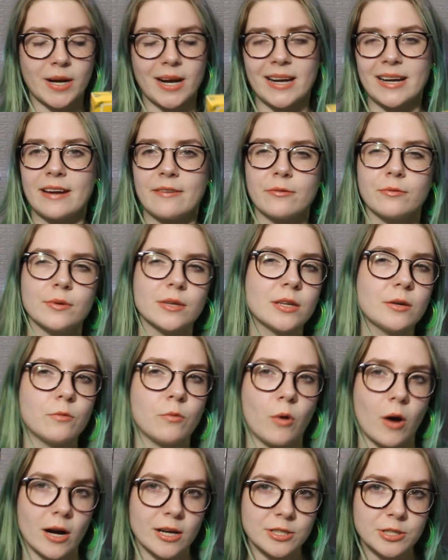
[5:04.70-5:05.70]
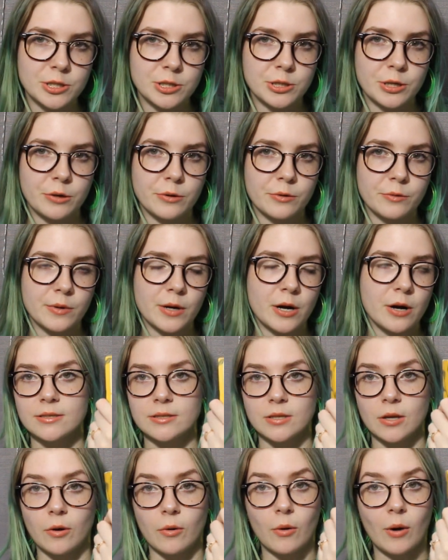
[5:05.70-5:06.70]
but I never really watched Totoro,
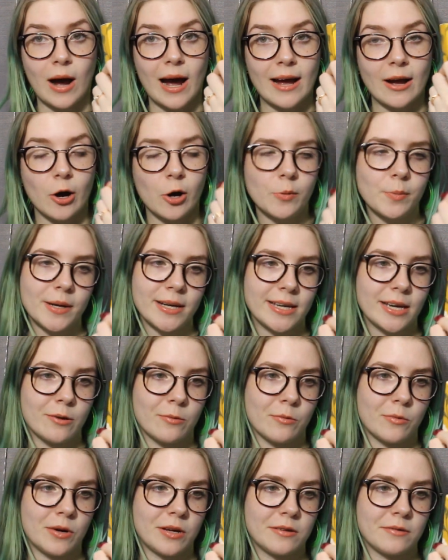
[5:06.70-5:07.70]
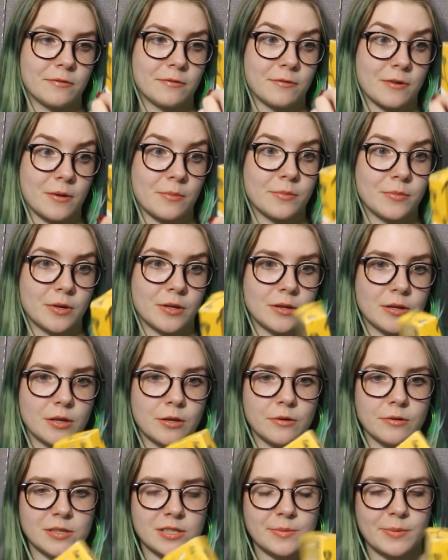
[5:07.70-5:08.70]
so I hope I get one from
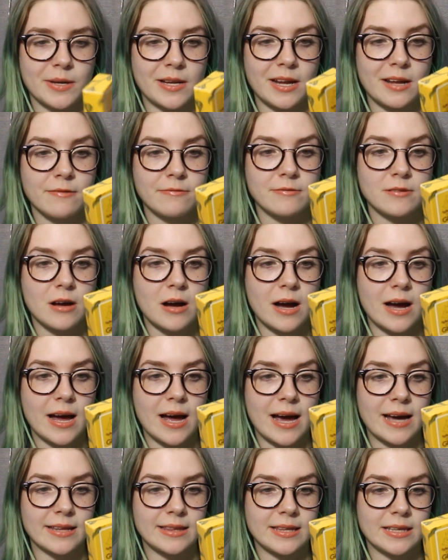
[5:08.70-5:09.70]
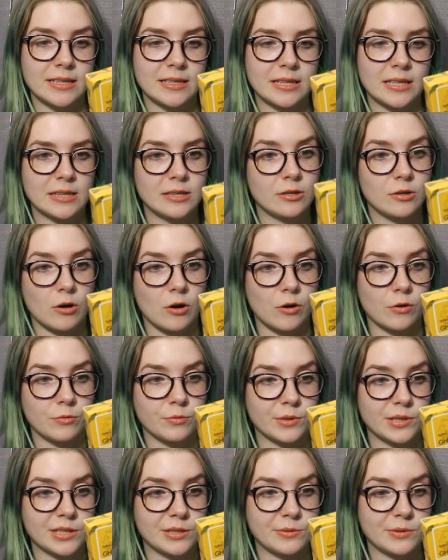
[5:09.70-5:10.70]
those, but if not, I think that they're all
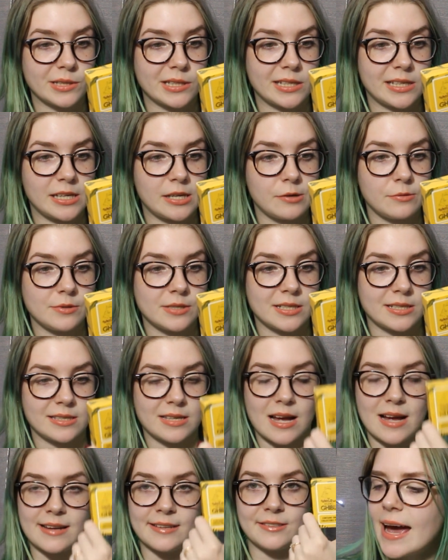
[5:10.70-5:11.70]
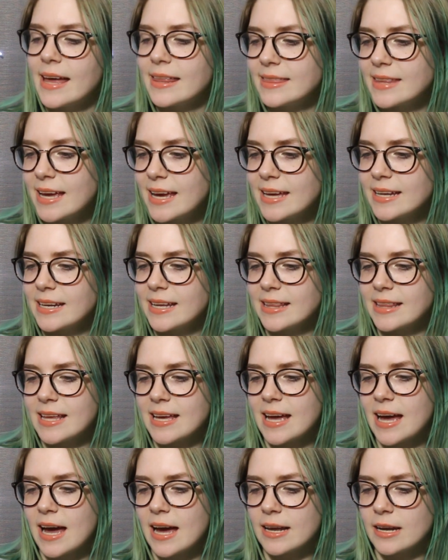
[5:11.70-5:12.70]
really, really cute design. And then
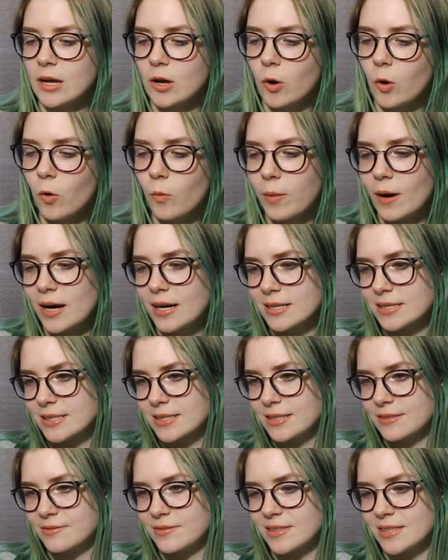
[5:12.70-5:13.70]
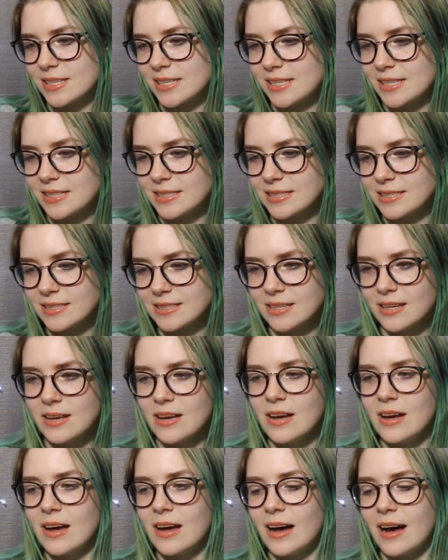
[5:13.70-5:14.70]
they had a whole box of these
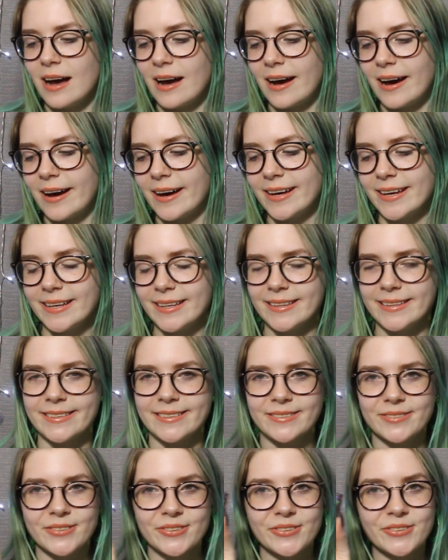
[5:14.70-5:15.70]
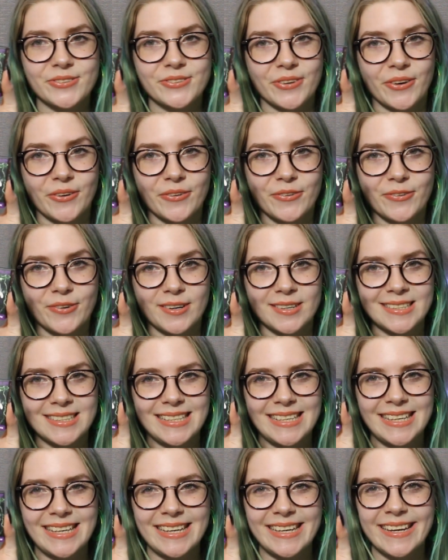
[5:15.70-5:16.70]
uh, these look so
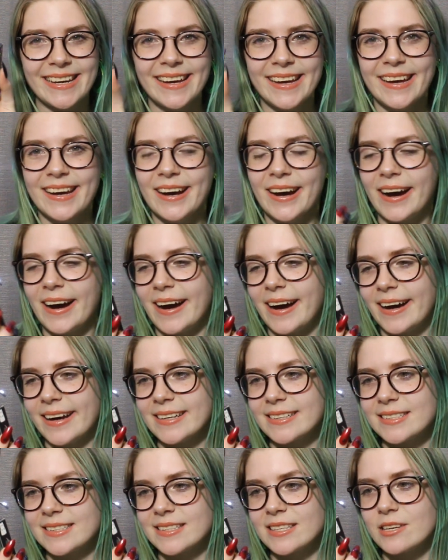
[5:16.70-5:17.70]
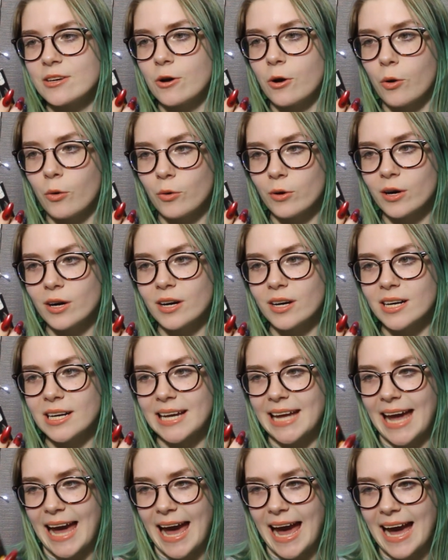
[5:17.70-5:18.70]
funky. Uh, it's the
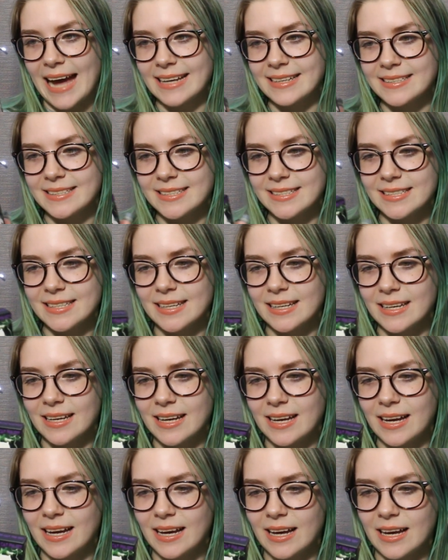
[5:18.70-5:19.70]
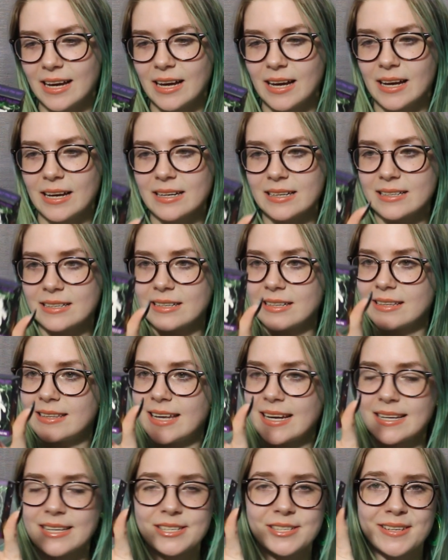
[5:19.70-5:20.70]
Horror Cat uh,
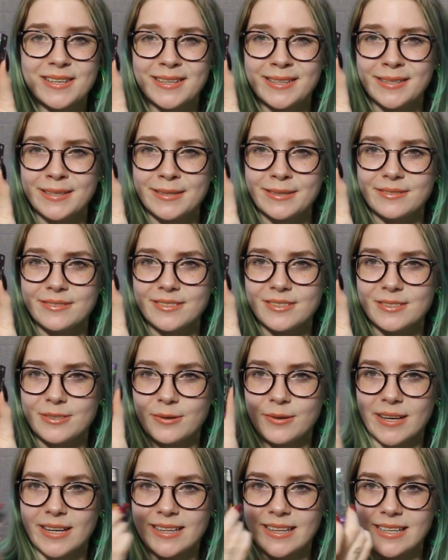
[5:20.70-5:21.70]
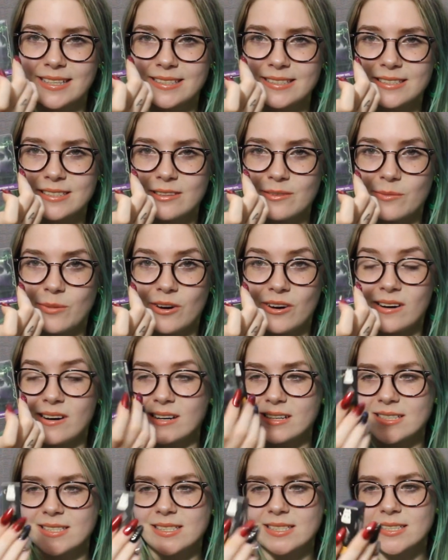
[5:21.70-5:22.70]
collection, so like that's the
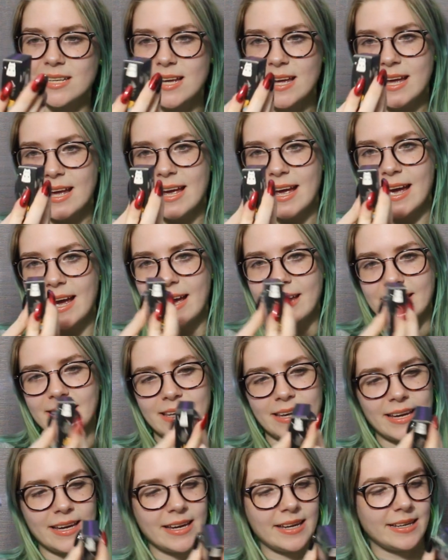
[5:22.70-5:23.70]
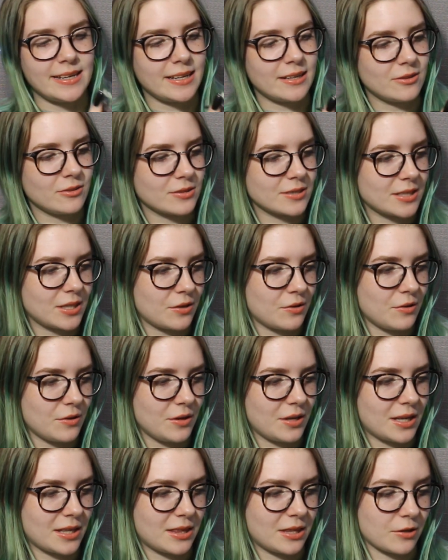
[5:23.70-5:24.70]
box. And then it looks like you
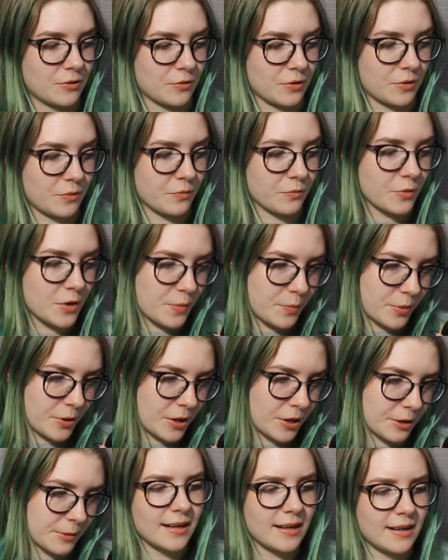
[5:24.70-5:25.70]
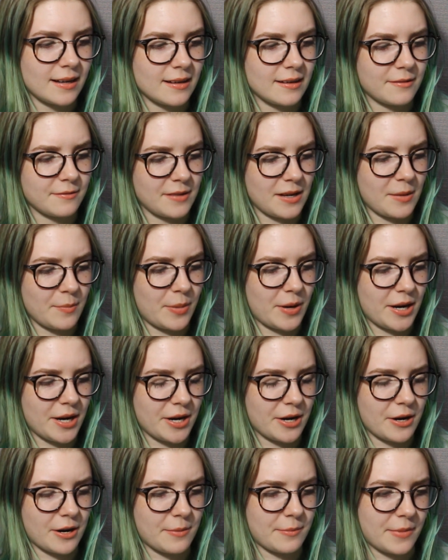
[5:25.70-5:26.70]
can get the Grim Reaper, a uh,
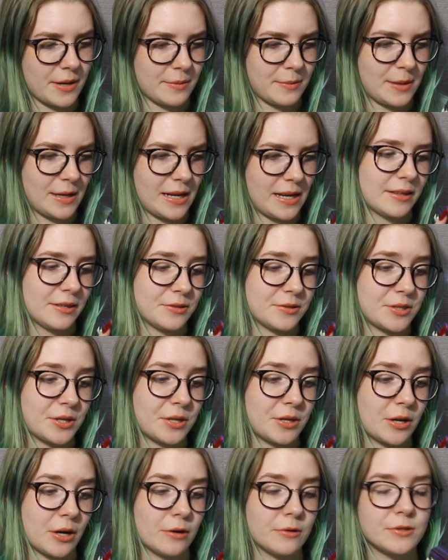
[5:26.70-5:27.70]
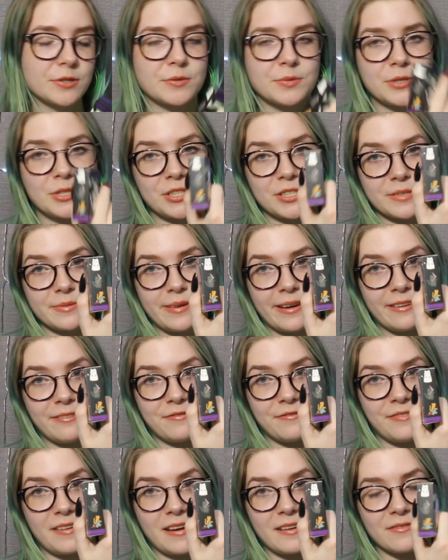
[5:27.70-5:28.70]
vampire, a mummy. There's a ghost, which is my
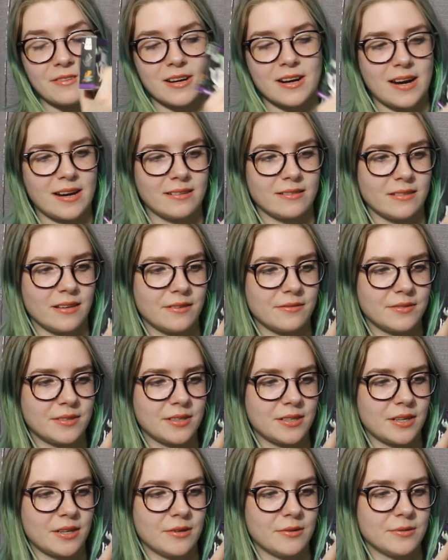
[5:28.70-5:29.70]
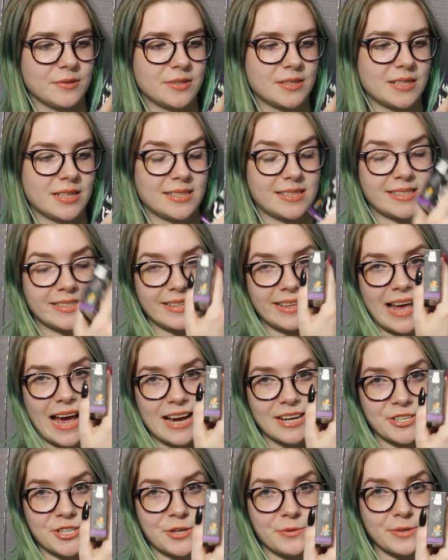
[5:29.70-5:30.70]
favorite. I love the ghost. A
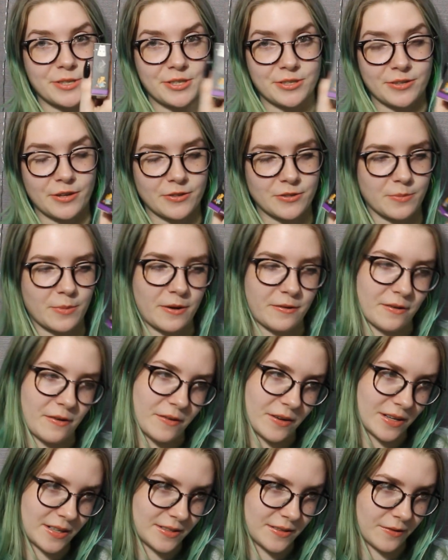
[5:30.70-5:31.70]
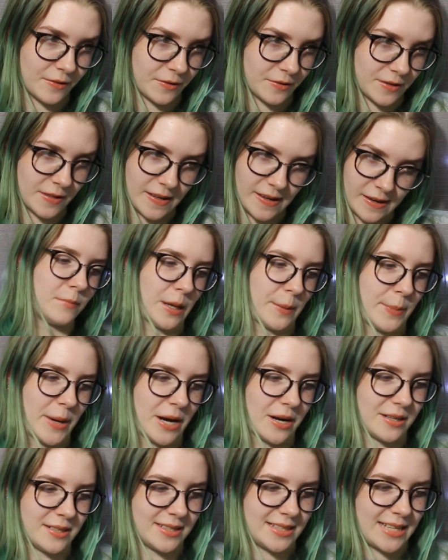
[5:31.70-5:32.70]
slasher, which is also my favorite because it looks like my
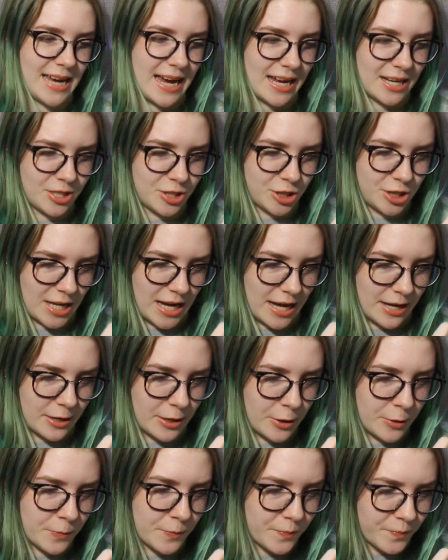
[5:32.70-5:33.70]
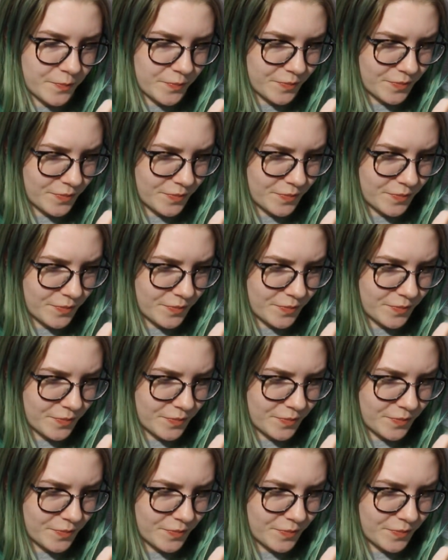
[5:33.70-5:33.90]
parents' cat, Shadow.